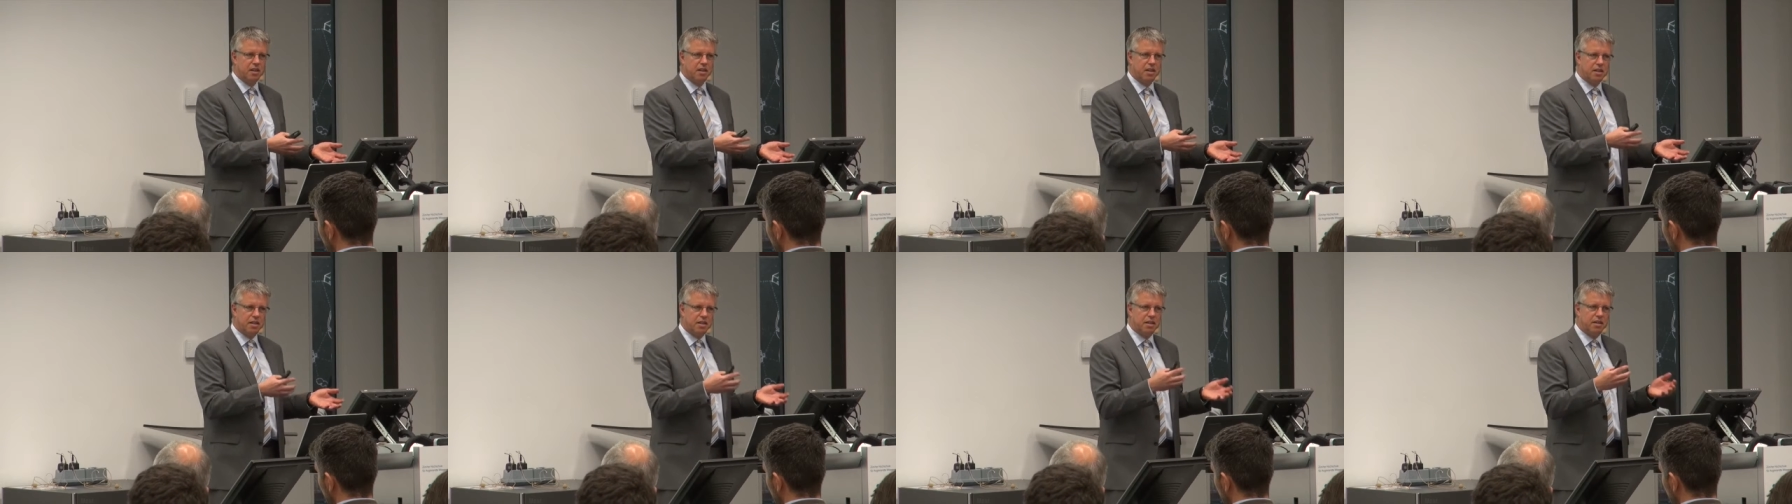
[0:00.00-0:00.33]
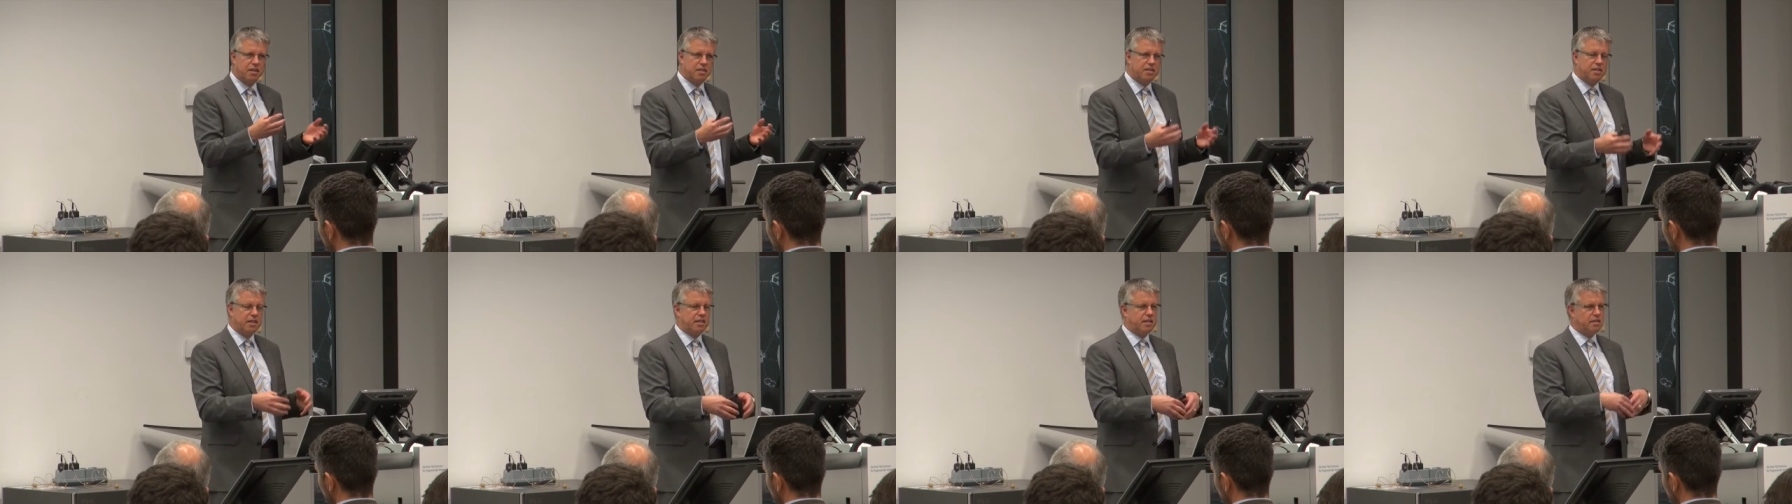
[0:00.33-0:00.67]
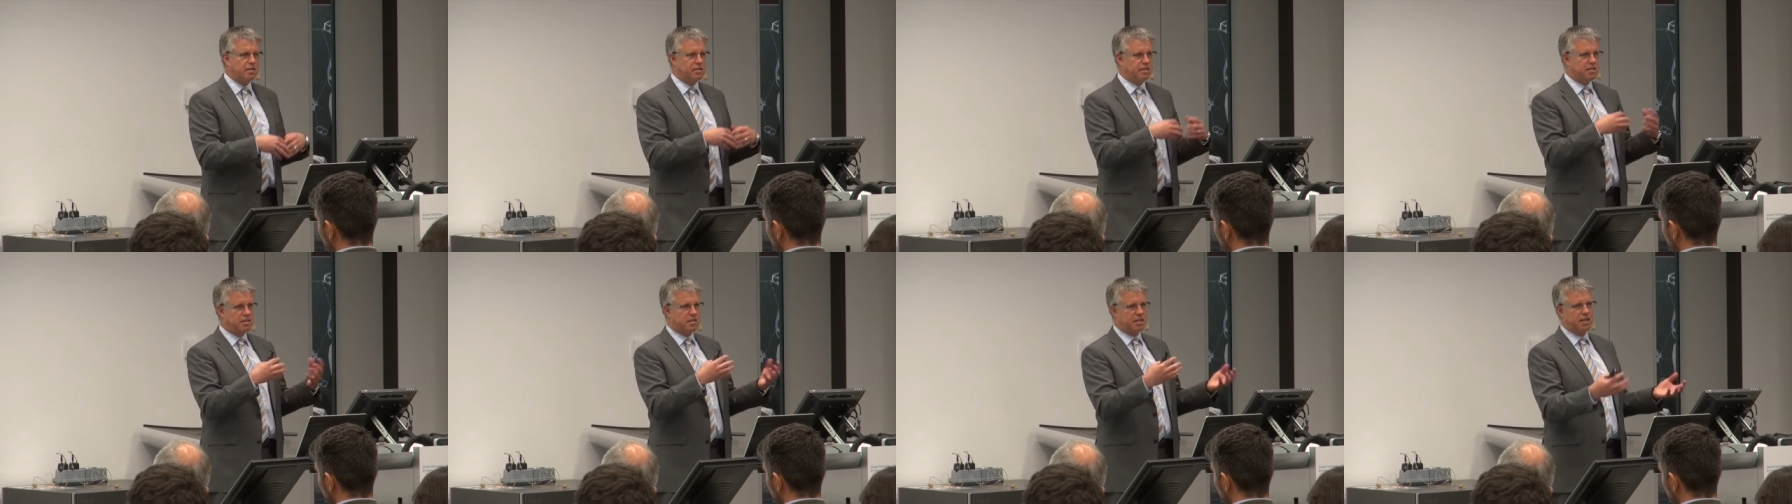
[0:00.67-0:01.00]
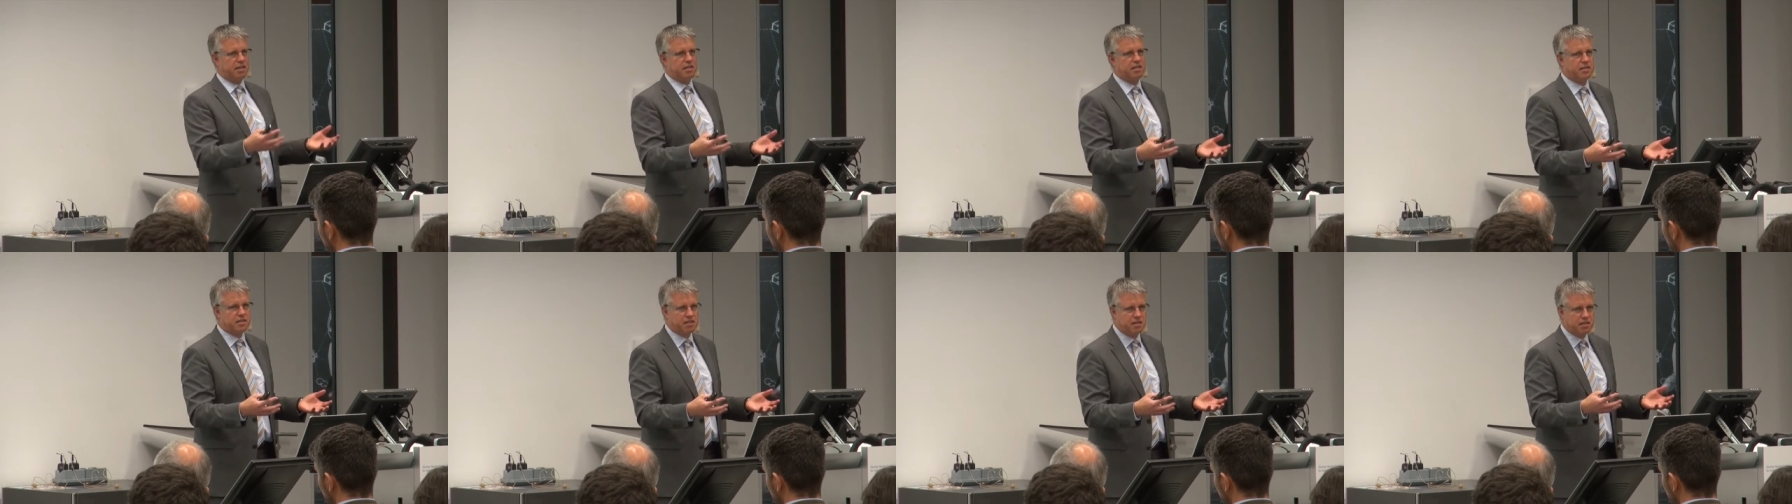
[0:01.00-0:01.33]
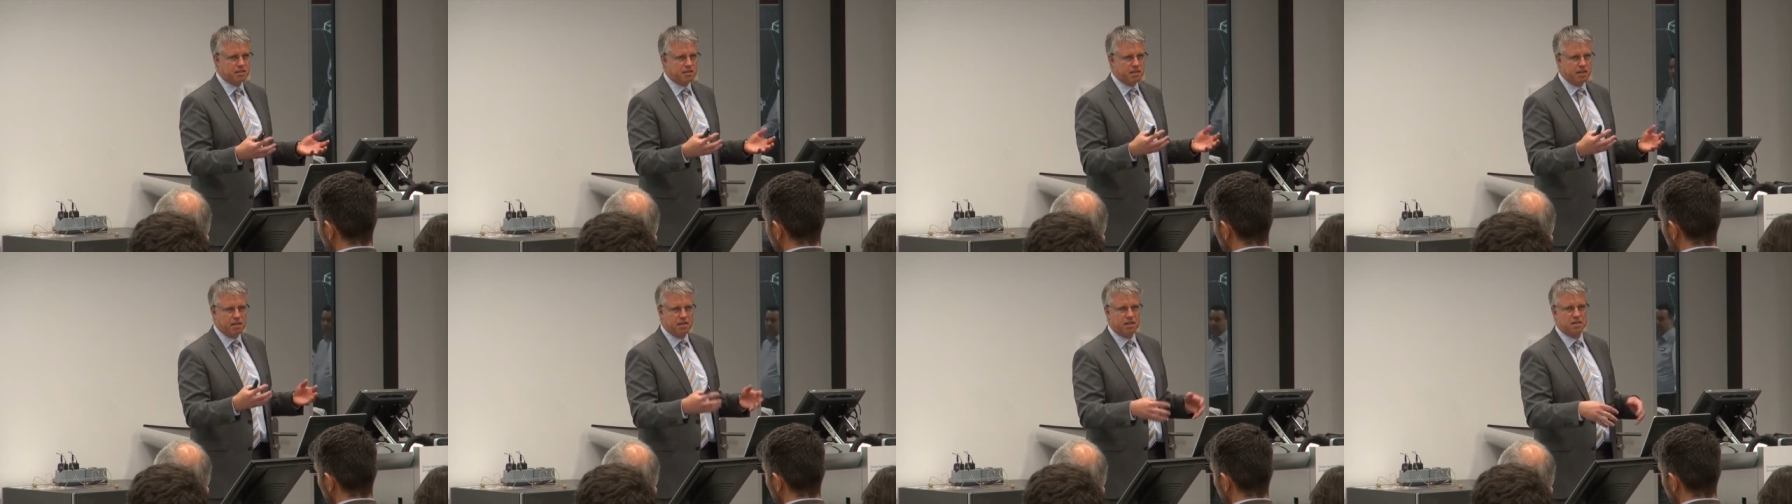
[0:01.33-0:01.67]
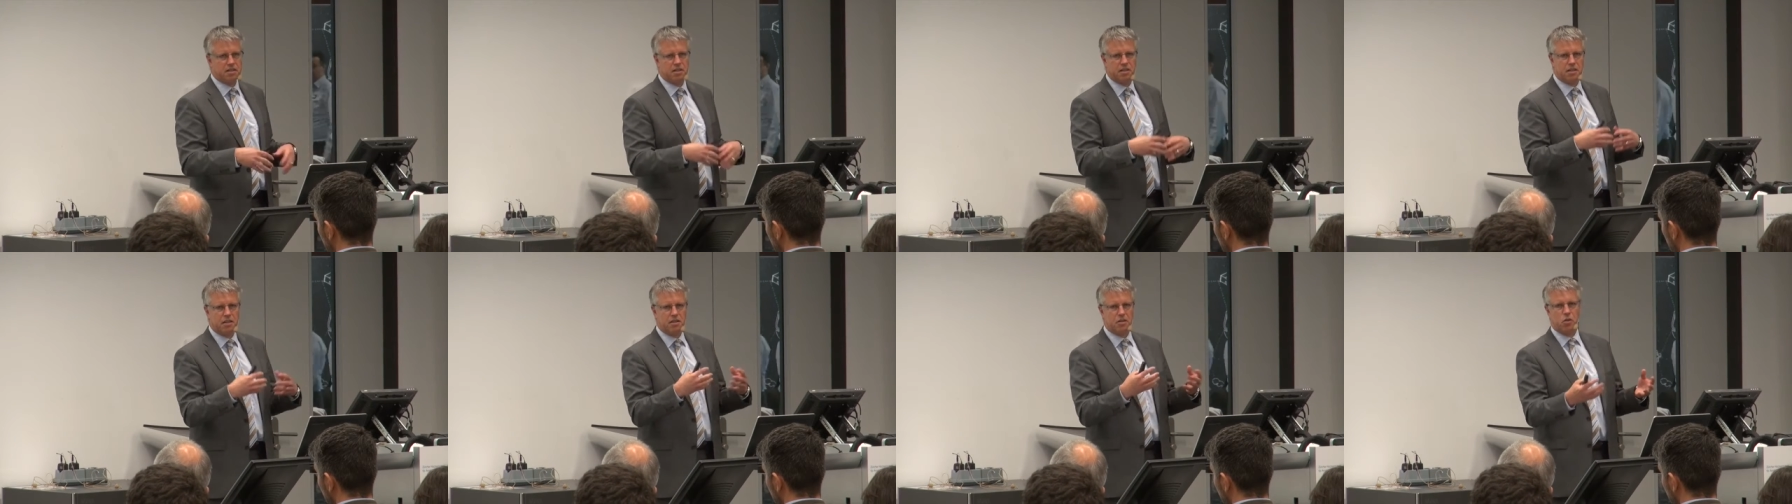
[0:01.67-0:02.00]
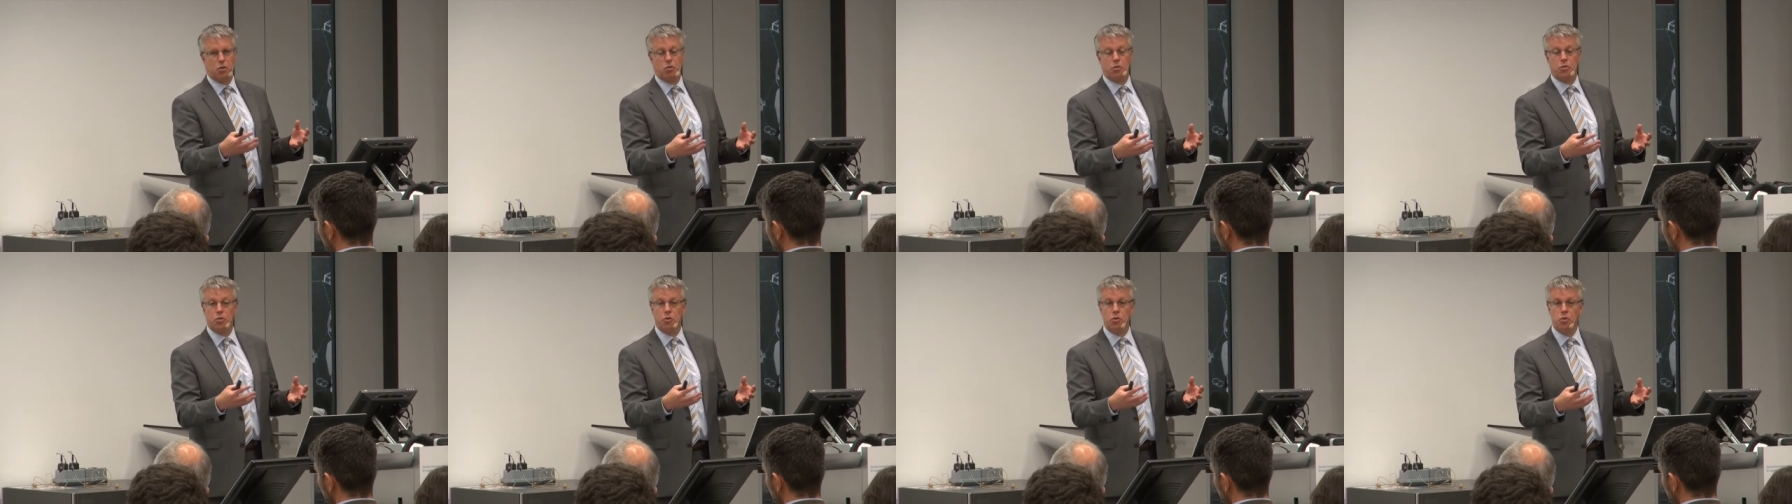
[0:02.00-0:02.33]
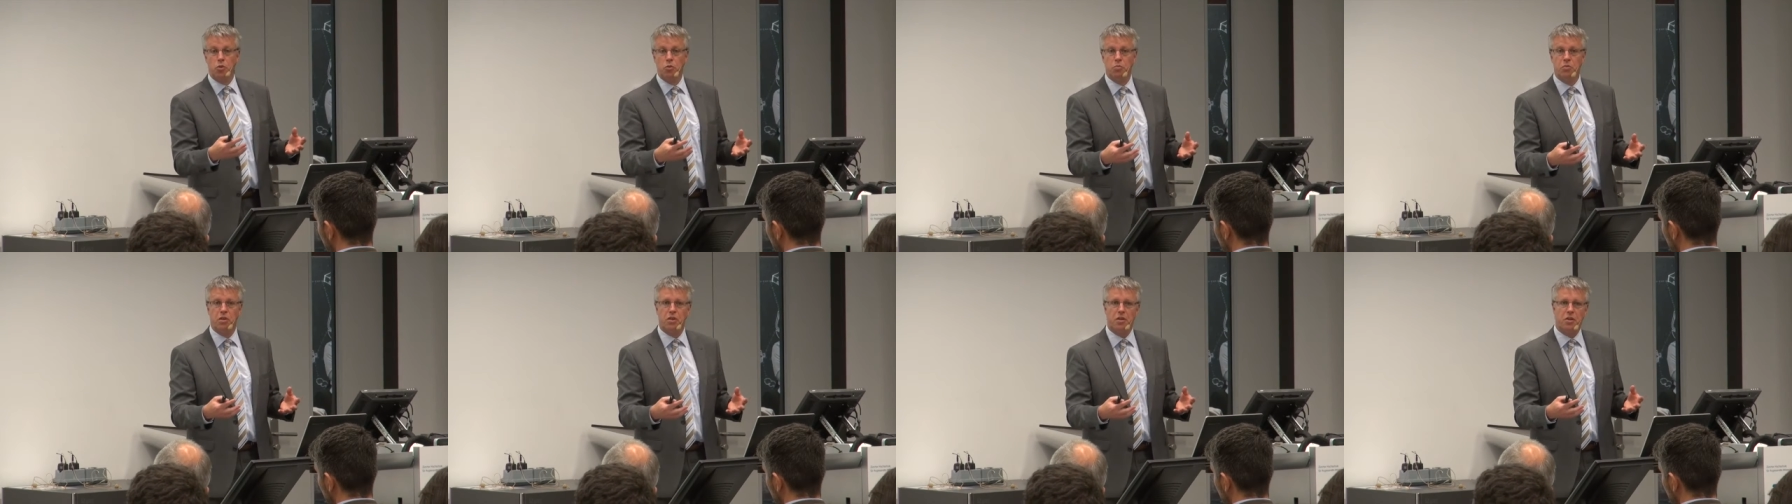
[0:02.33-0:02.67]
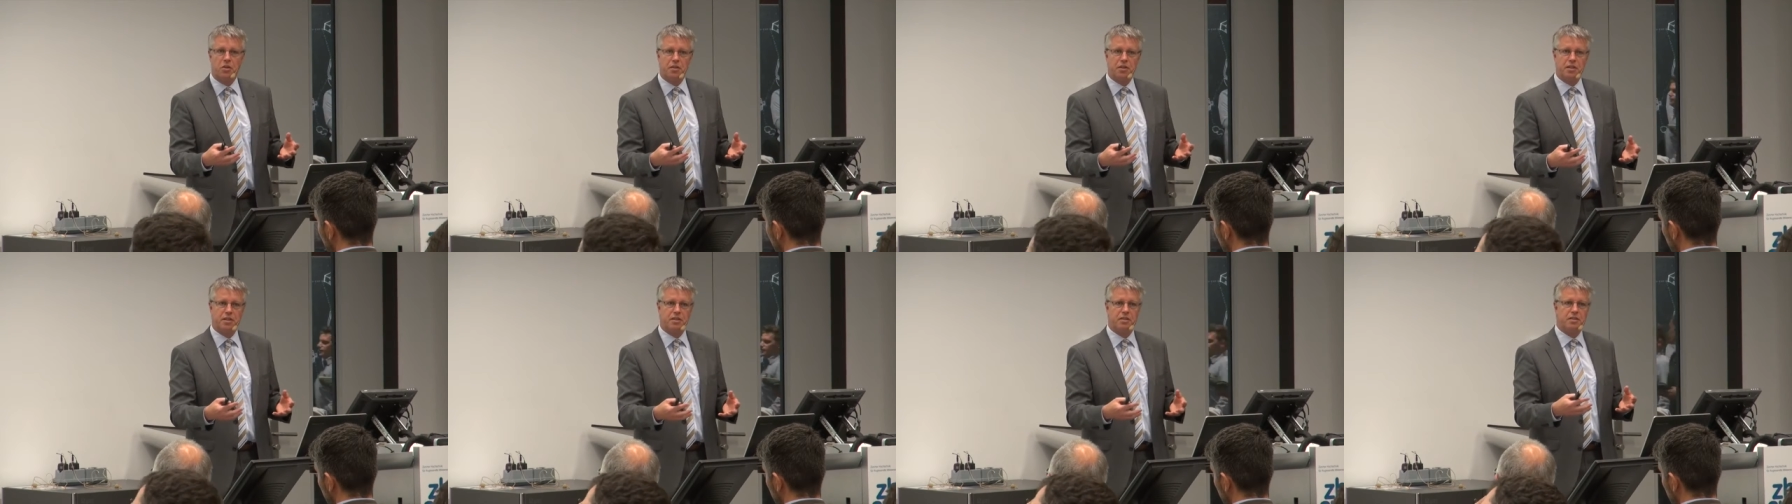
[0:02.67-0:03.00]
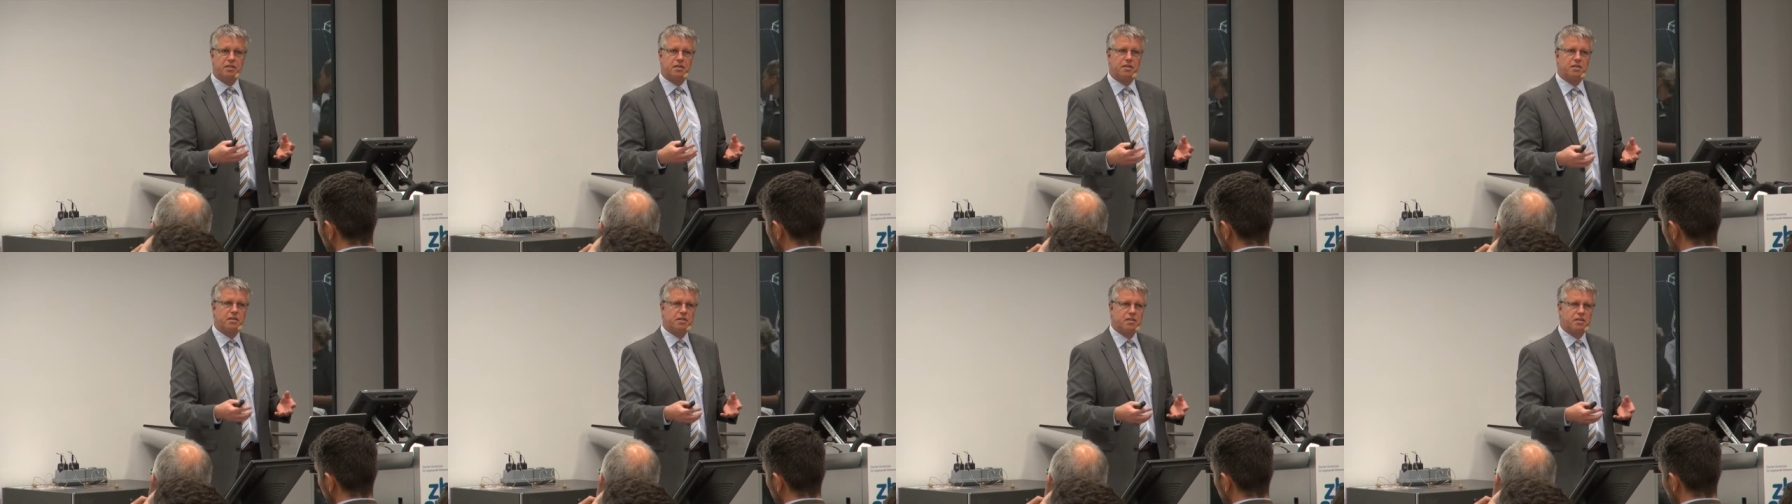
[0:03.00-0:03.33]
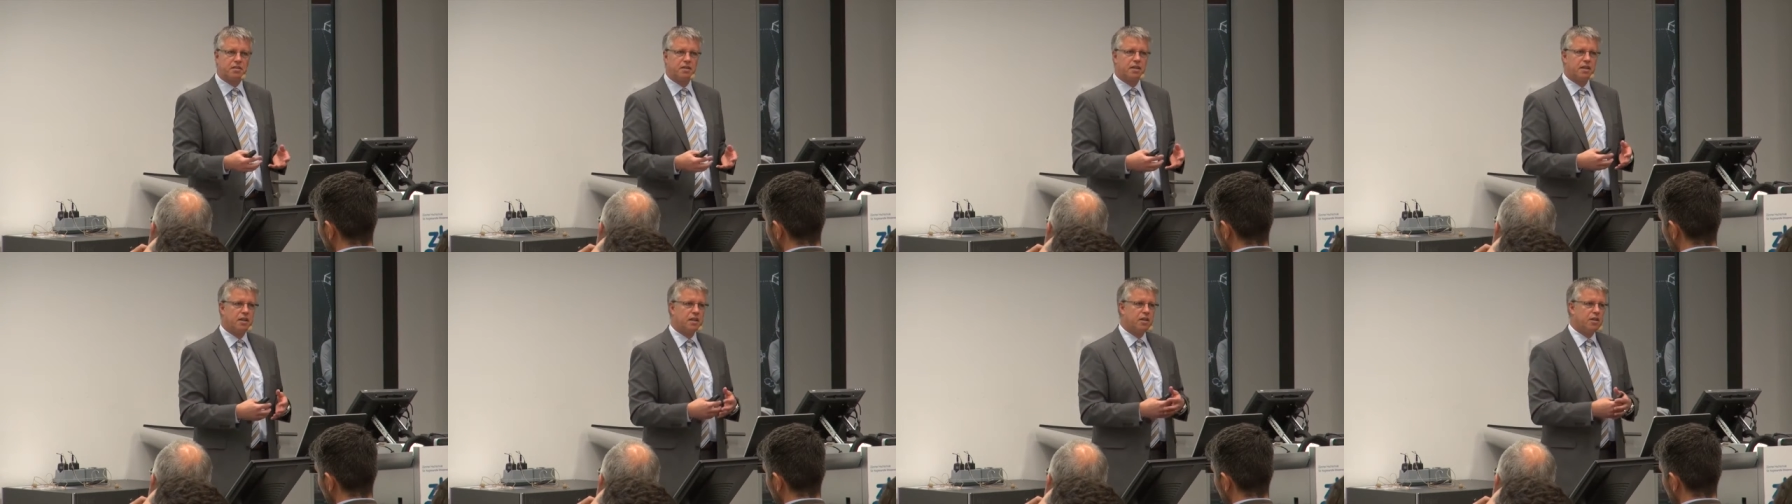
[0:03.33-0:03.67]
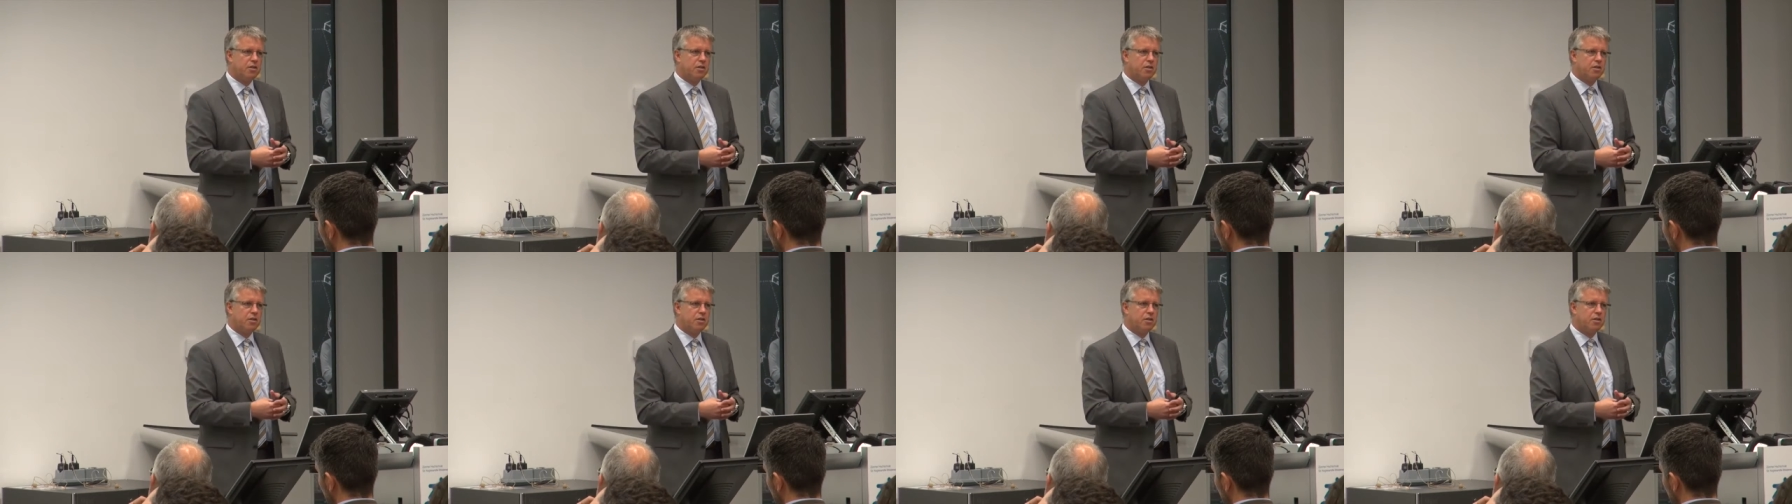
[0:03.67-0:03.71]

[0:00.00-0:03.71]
the internet, data, consumer-oriented